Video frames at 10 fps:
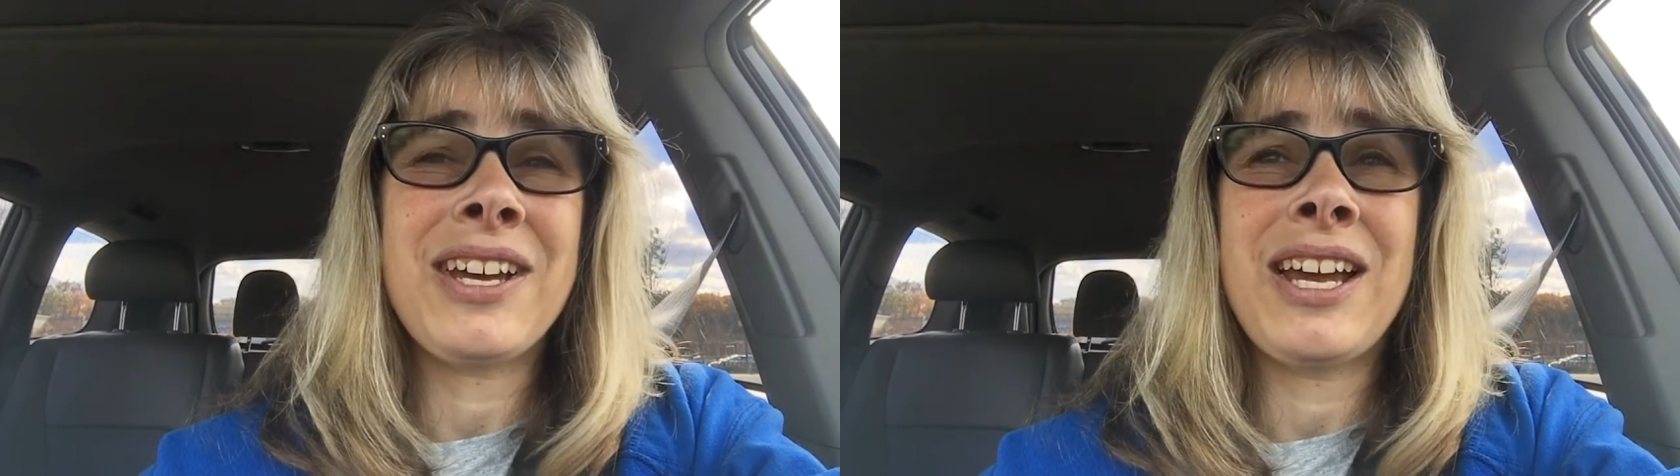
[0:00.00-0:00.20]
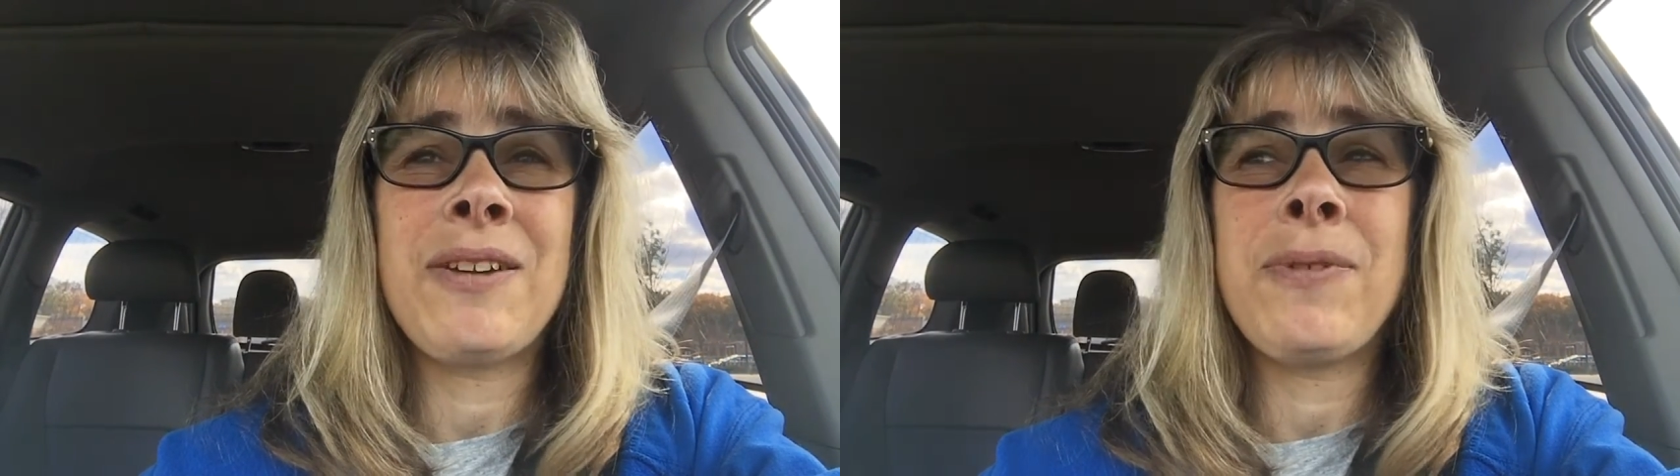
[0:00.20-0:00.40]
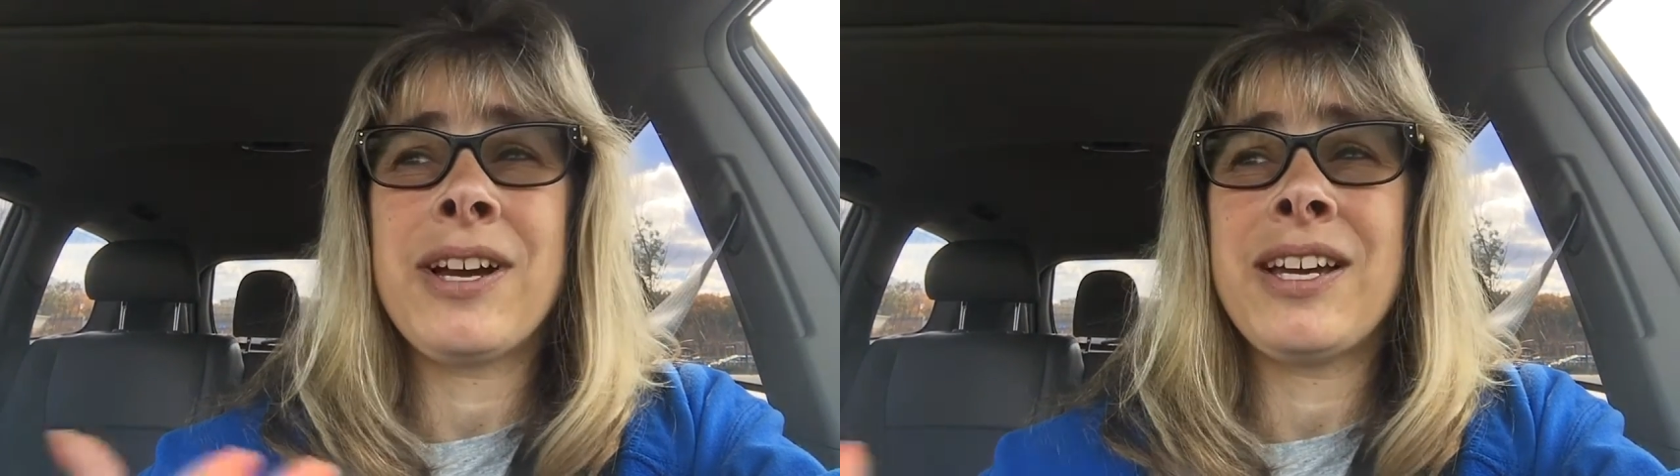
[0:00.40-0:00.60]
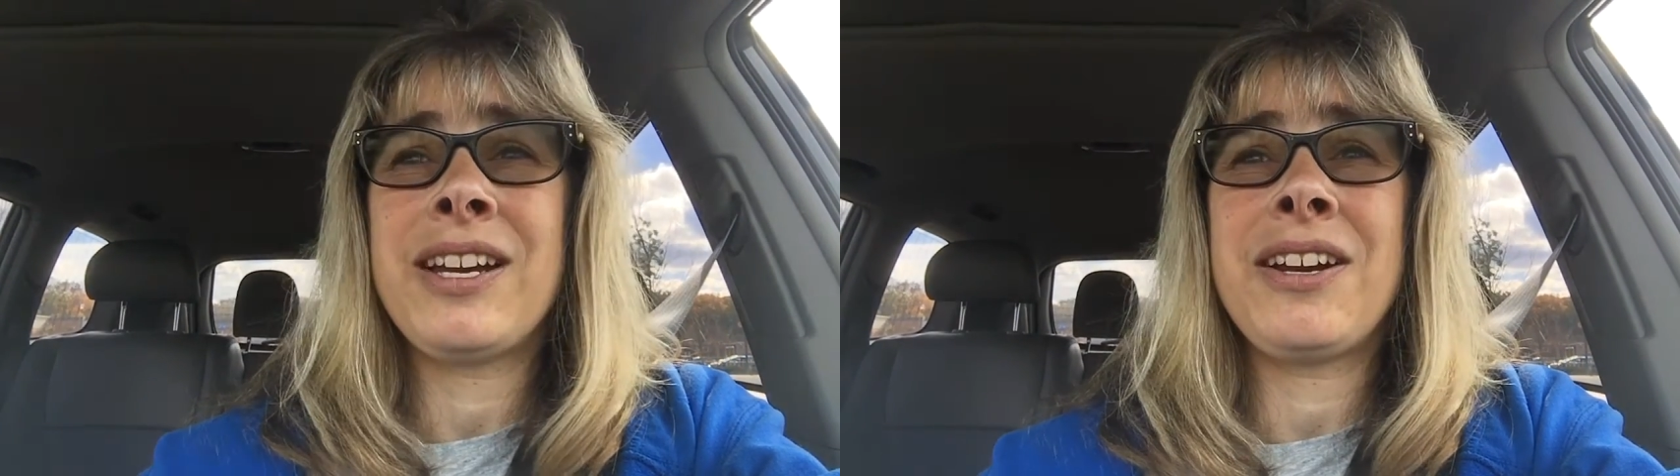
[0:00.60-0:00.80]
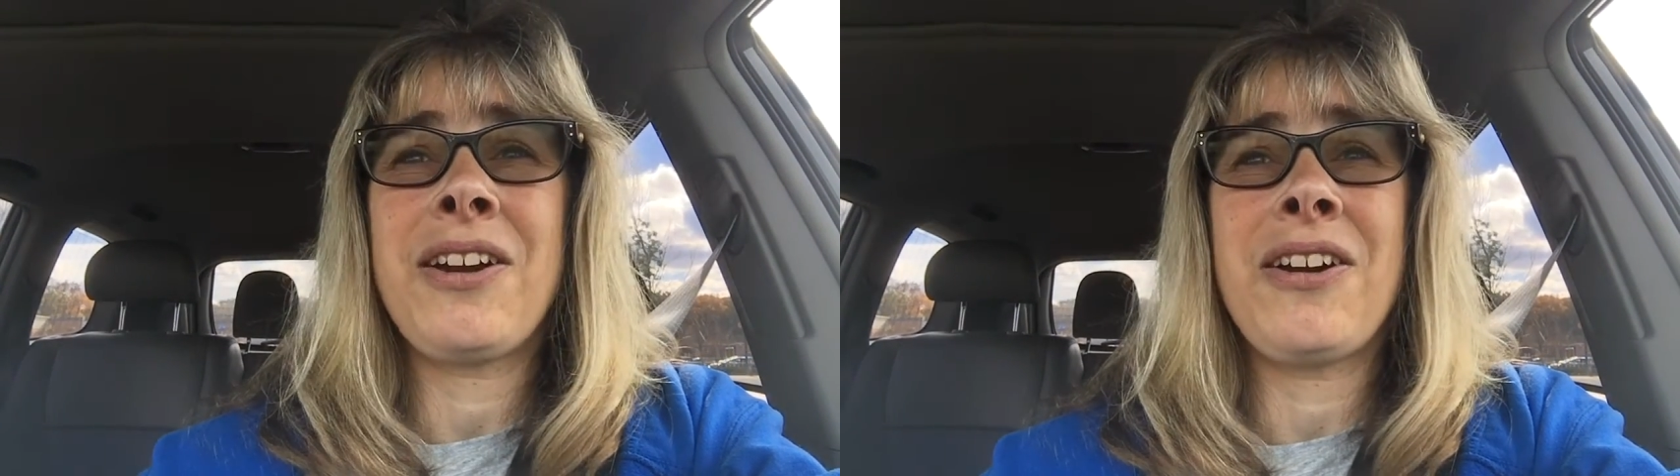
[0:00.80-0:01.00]
okay, what
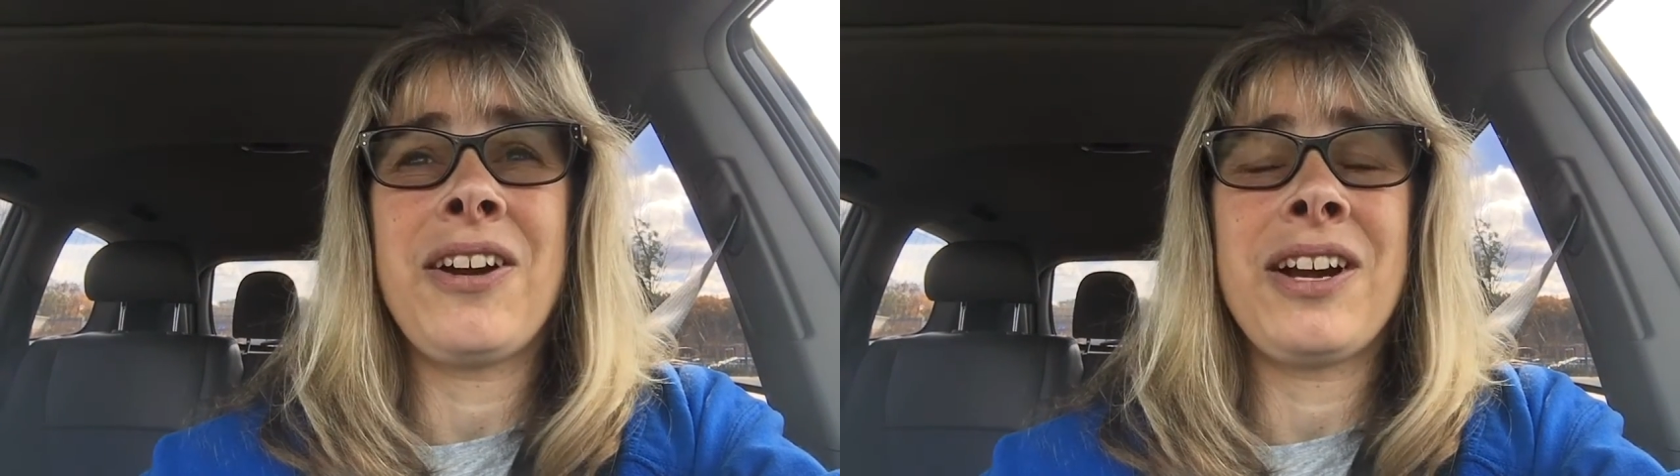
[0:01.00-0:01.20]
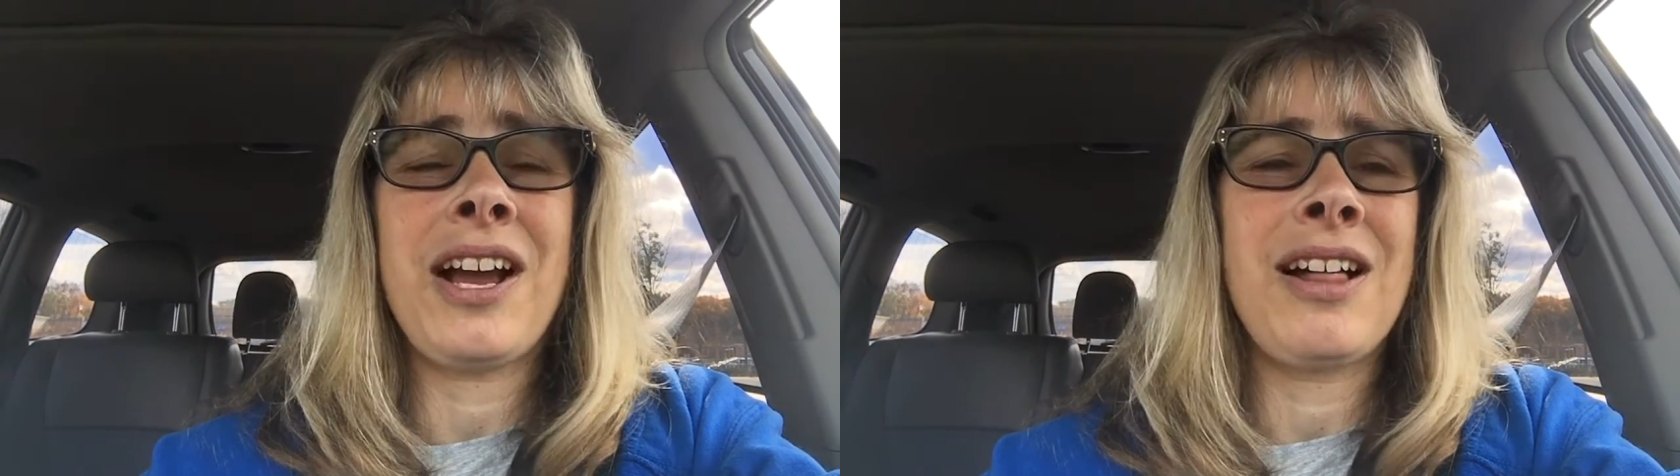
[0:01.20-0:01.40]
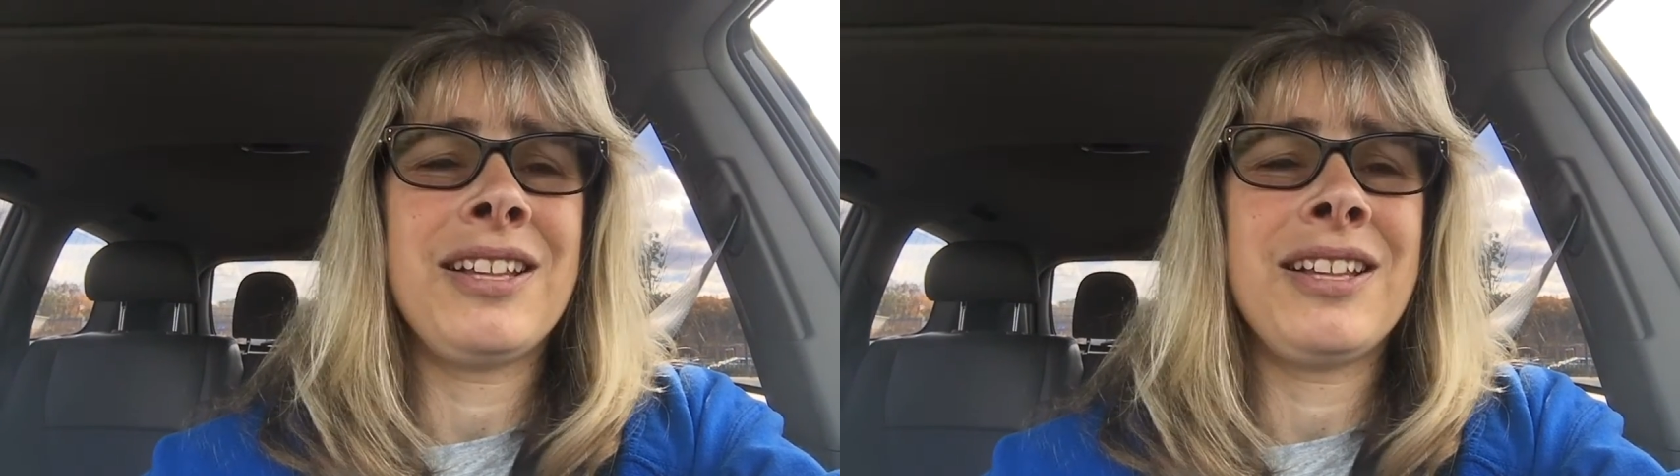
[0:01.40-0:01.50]
can it hurt?